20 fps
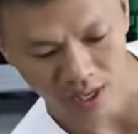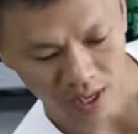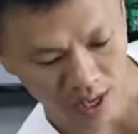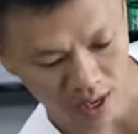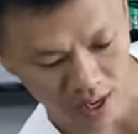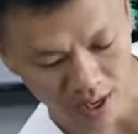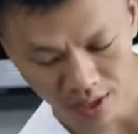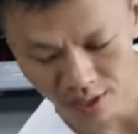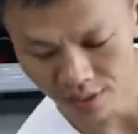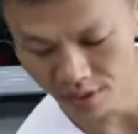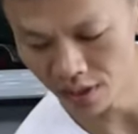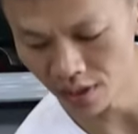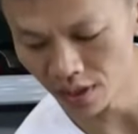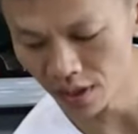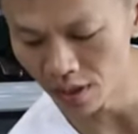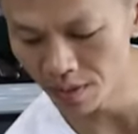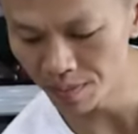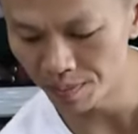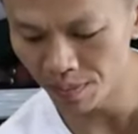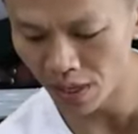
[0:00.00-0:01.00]
and
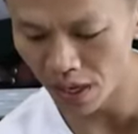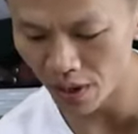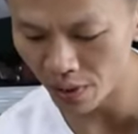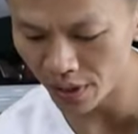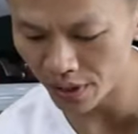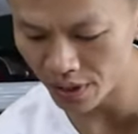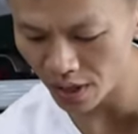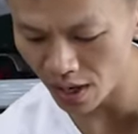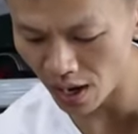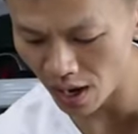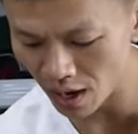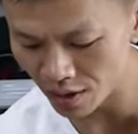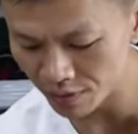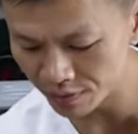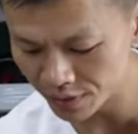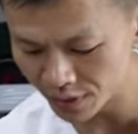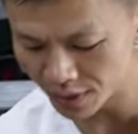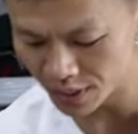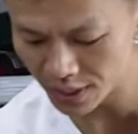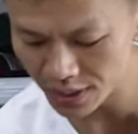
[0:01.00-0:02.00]
uh, power it on
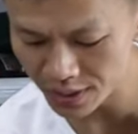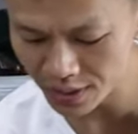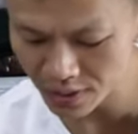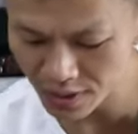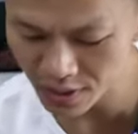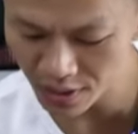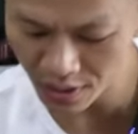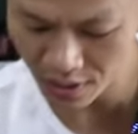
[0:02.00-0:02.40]
first.